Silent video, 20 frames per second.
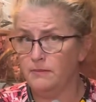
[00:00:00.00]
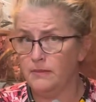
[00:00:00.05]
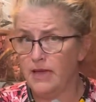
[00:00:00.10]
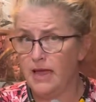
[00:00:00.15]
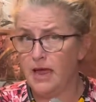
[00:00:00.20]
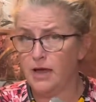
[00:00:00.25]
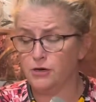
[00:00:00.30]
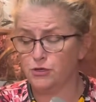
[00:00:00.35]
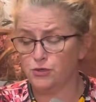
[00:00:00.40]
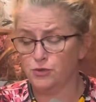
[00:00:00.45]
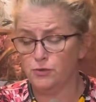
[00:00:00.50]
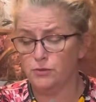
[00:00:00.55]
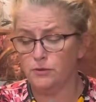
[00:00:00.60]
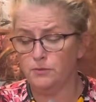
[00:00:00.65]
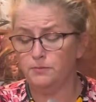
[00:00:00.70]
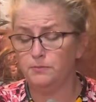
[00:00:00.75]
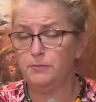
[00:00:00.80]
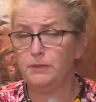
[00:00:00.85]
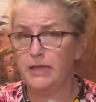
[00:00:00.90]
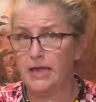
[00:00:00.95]
actual
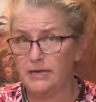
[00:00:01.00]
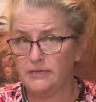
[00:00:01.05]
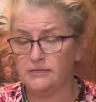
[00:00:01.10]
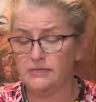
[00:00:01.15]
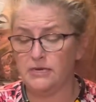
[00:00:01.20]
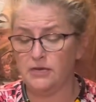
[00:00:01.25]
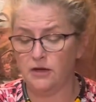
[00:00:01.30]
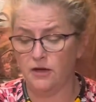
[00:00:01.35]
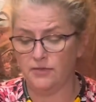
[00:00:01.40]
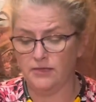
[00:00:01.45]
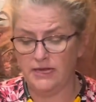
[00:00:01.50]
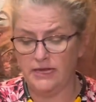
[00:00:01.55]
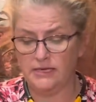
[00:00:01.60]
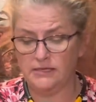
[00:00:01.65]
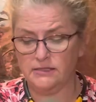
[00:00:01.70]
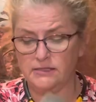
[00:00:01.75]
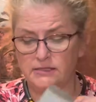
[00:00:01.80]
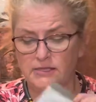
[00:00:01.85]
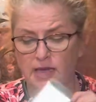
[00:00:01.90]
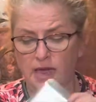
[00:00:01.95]
plastic on the
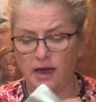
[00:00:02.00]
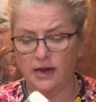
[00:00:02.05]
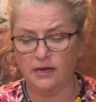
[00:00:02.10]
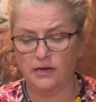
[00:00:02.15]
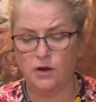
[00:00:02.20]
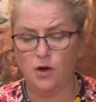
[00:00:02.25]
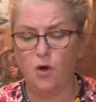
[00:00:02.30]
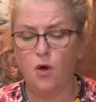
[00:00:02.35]
inside,